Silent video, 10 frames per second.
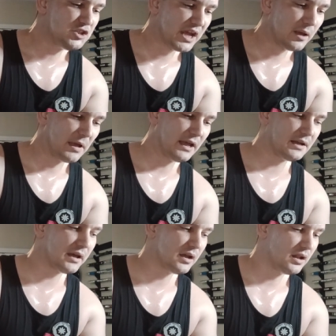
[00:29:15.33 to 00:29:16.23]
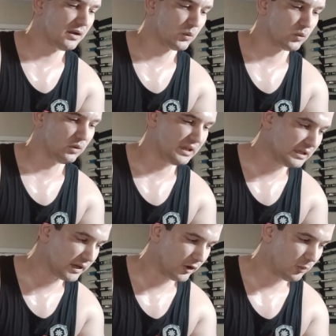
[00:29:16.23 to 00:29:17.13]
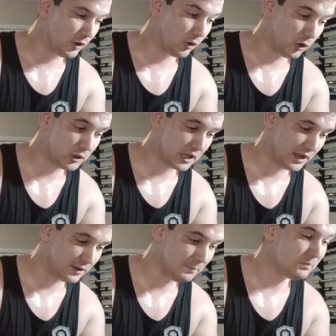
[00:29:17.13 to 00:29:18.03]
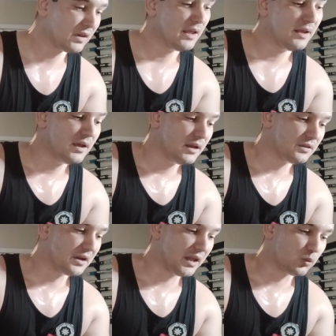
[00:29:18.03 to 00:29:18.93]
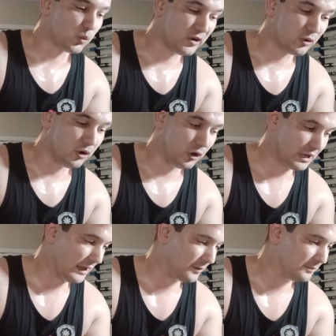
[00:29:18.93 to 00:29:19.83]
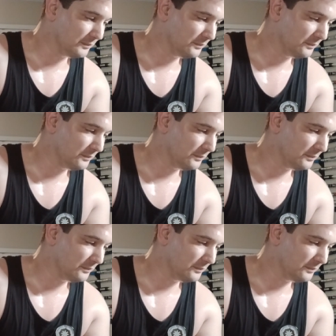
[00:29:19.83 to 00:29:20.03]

jab head, lead elbow hook head, then a rear hook head.